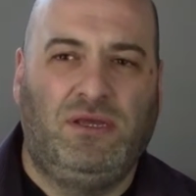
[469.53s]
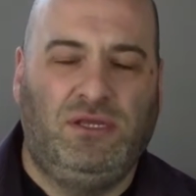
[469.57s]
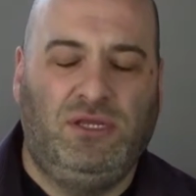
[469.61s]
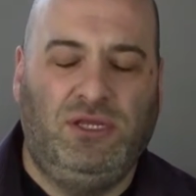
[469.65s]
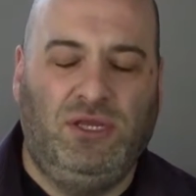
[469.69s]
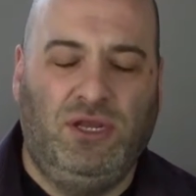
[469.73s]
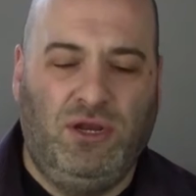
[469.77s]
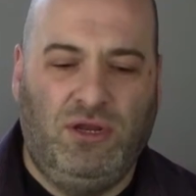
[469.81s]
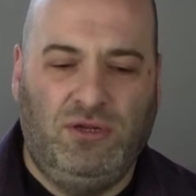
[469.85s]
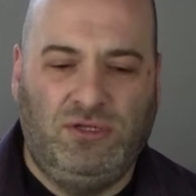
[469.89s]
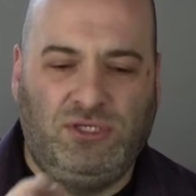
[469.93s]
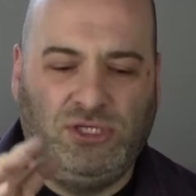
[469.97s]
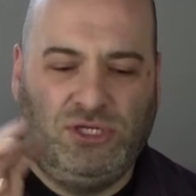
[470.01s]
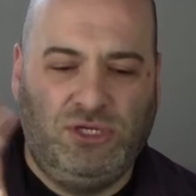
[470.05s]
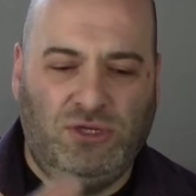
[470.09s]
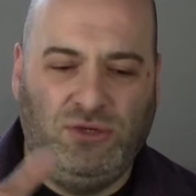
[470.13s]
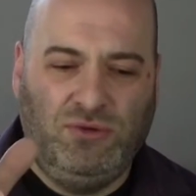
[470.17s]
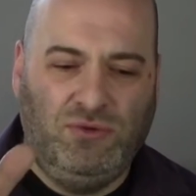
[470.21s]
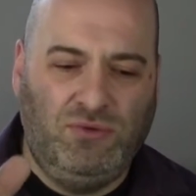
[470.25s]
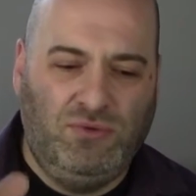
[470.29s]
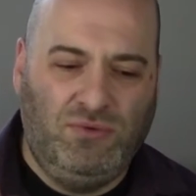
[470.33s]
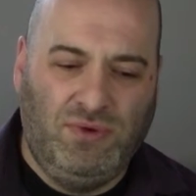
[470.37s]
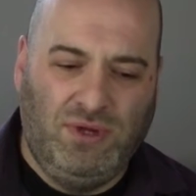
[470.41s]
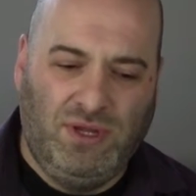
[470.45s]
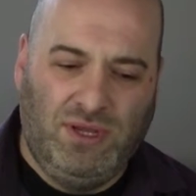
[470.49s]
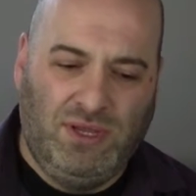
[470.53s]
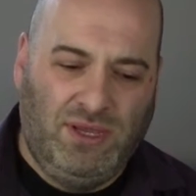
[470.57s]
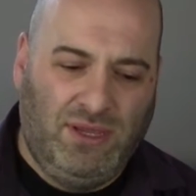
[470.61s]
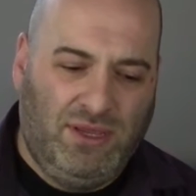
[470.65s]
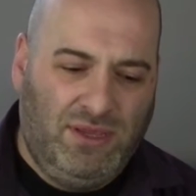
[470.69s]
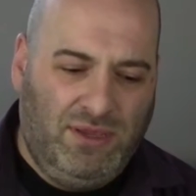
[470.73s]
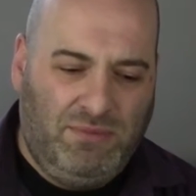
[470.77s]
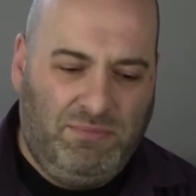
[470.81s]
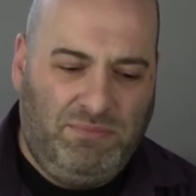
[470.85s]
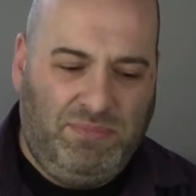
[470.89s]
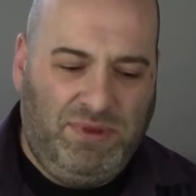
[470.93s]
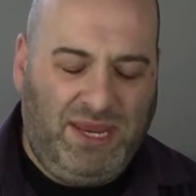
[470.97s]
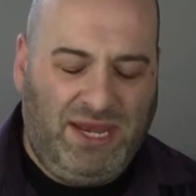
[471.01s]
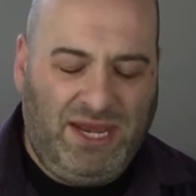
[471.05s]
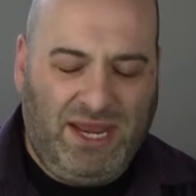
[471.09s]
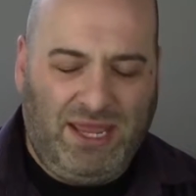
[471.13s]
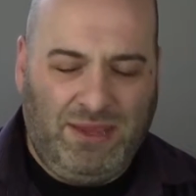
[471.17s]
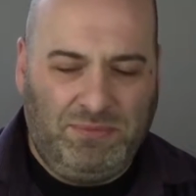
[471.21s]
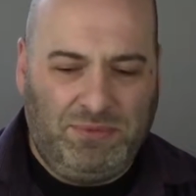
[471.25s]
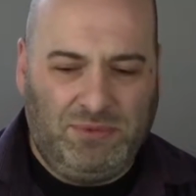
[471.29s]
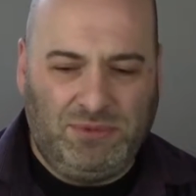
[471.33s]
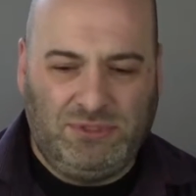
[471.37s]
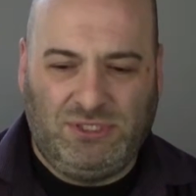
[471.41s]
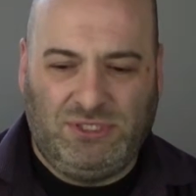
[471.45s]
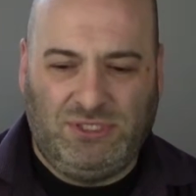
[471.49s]
to being
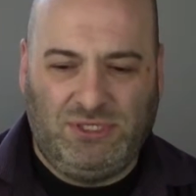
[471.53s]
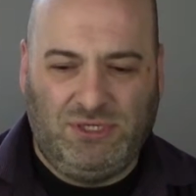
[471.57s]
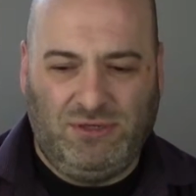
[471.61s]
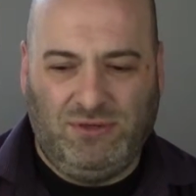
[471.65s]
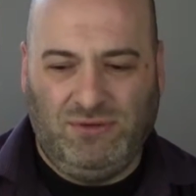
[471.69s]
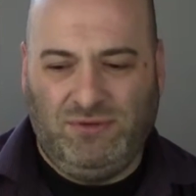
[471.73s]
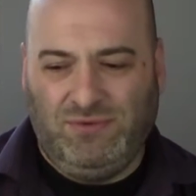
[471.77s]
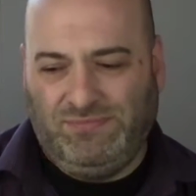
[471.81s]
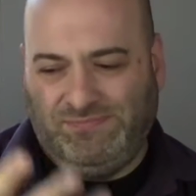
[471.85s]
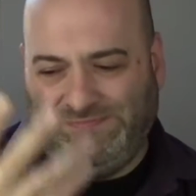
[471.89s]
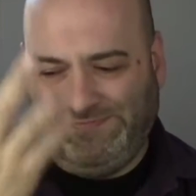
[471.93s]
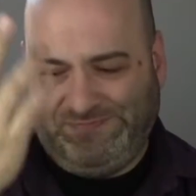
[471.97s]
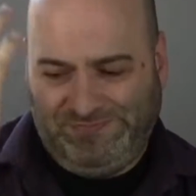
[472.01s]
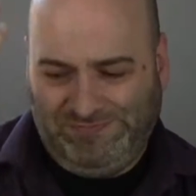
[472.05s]
able to,